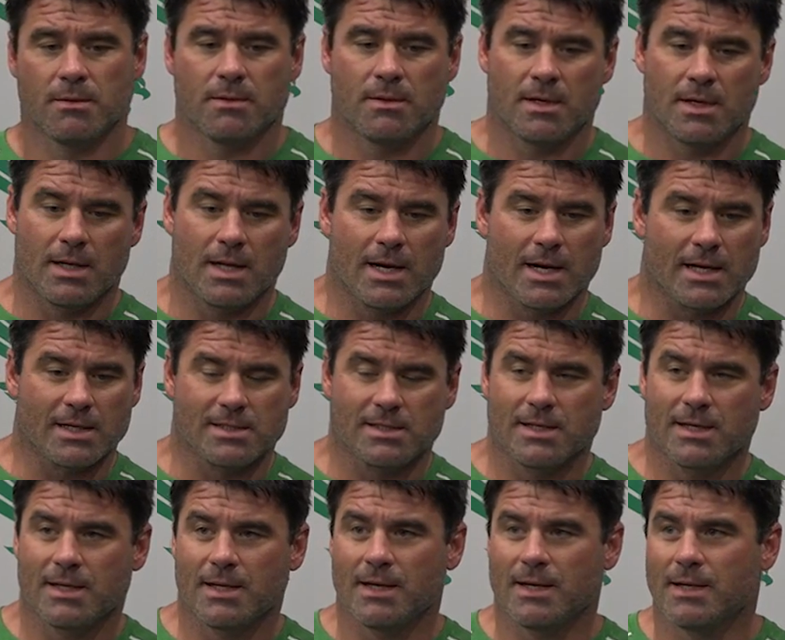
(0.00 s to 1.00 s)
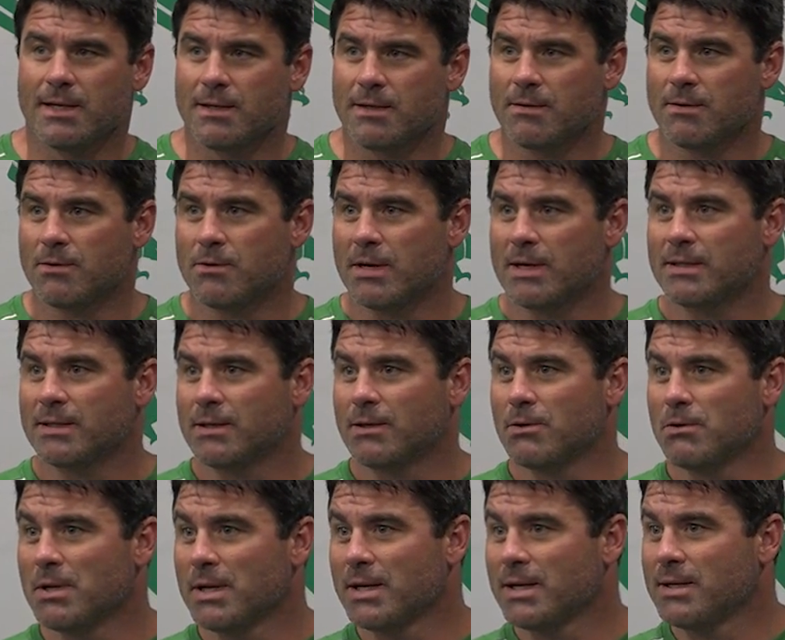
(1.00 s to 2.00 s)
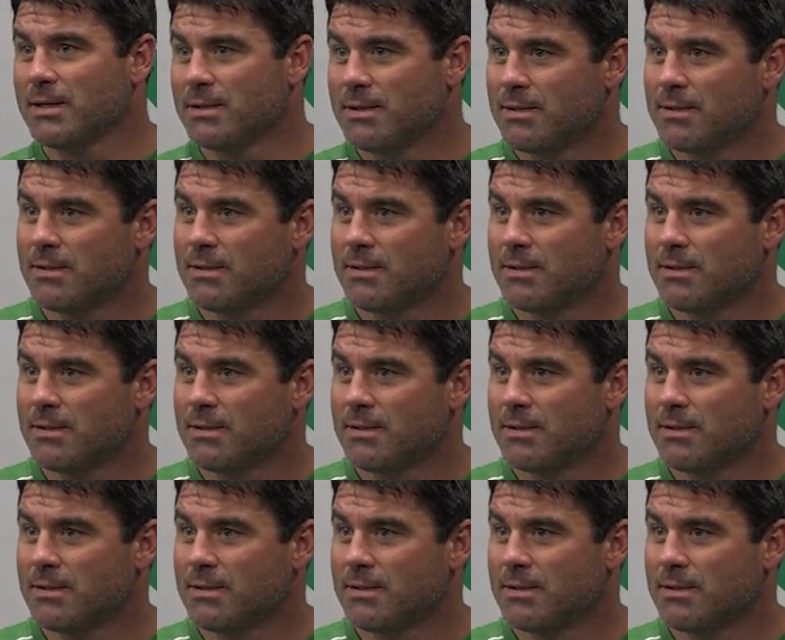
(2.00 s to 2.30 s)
Like I said, they didn't drink the Kool-Aid.